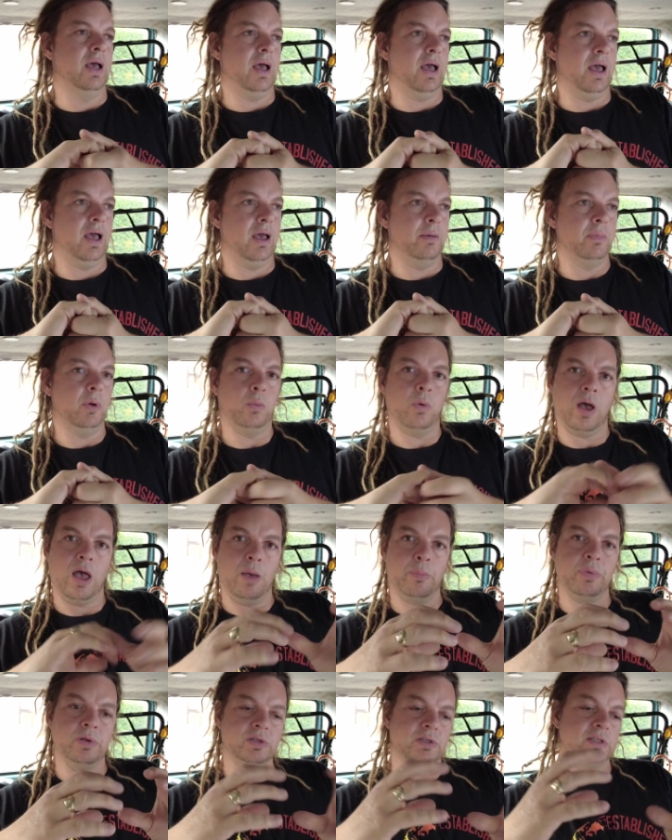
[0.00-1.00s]
um, and what
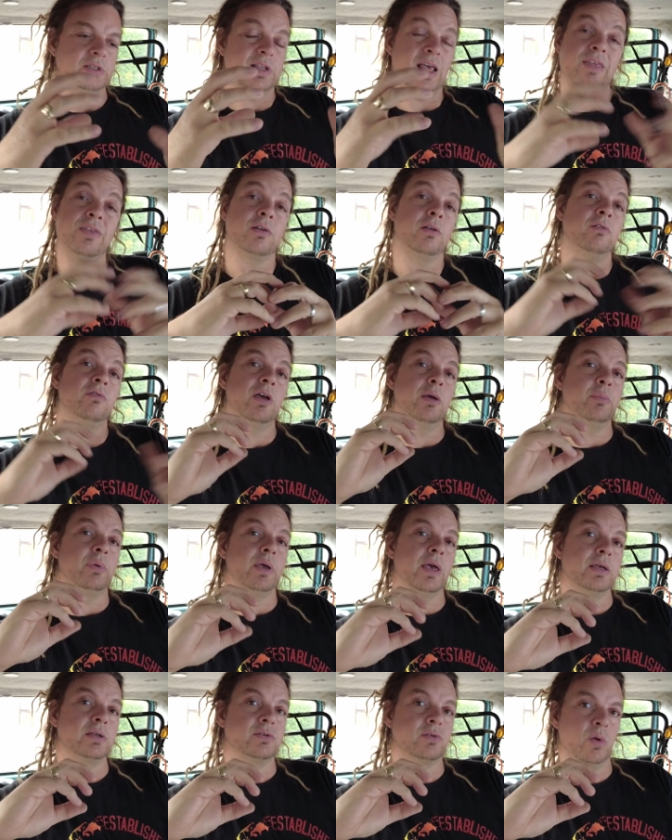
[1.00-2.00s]
happens is ethanol
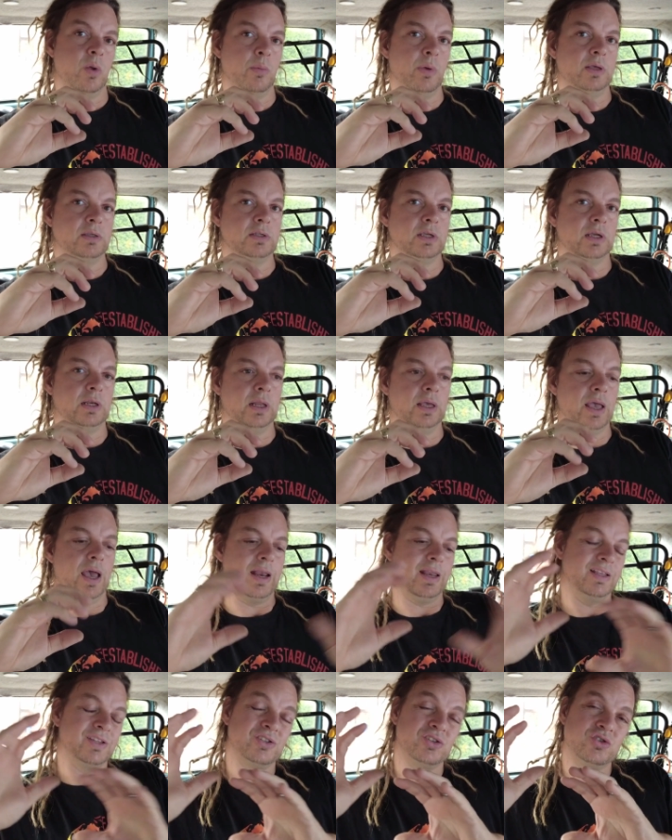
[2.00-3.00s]
vapour gets through basically
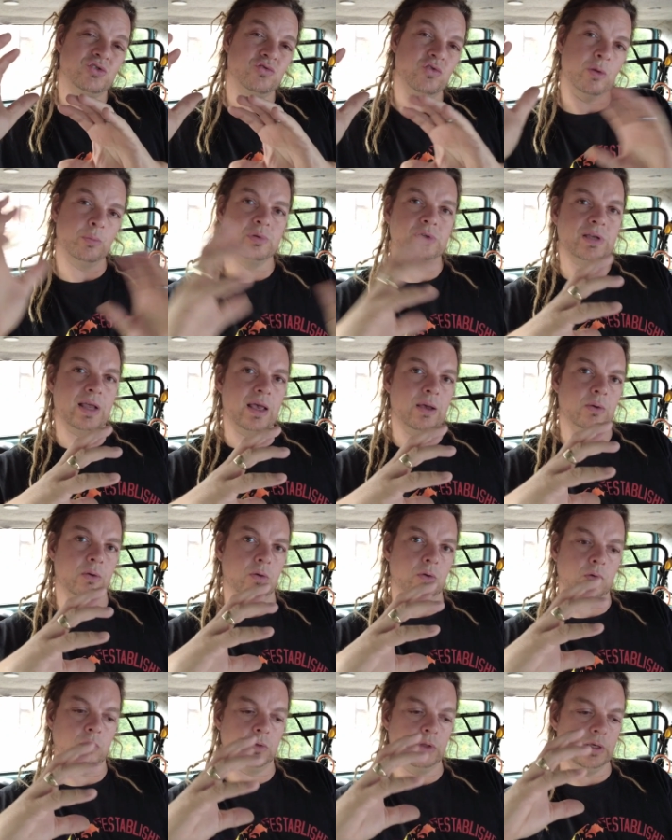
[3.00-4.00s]
and it strips out
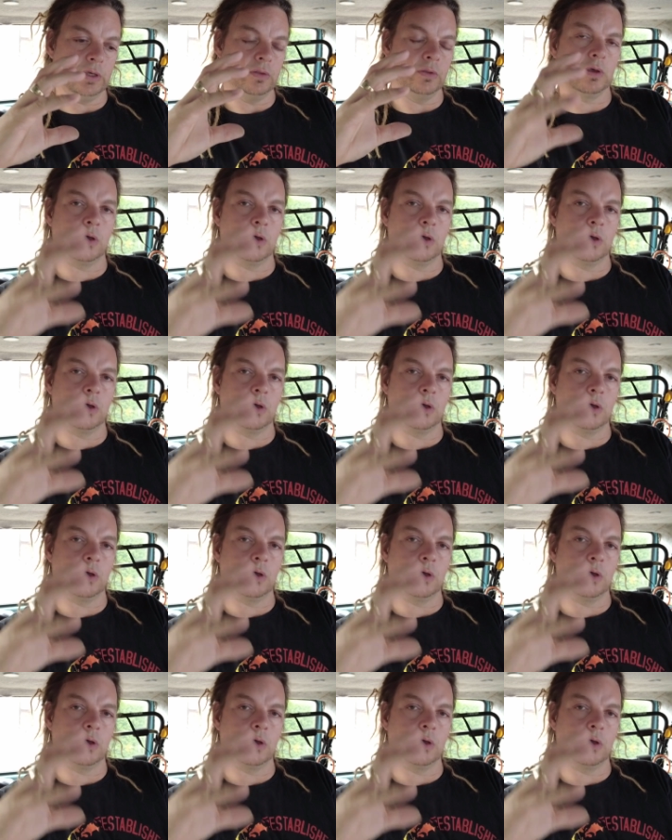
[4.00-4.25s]
all the,